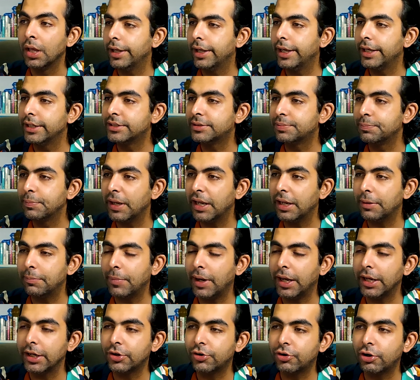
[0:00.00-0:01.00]
Is Make
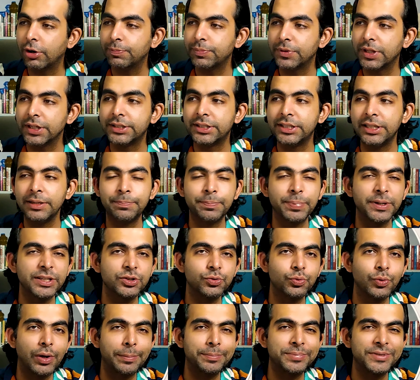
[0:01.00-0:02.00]
My Trip the
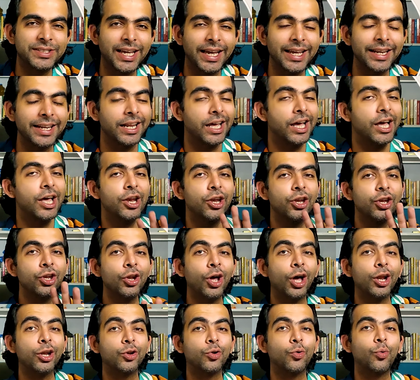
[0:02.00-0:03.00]
cheapest website?
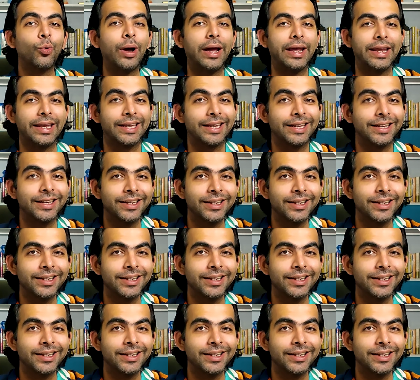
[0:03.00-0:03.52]
Not quite.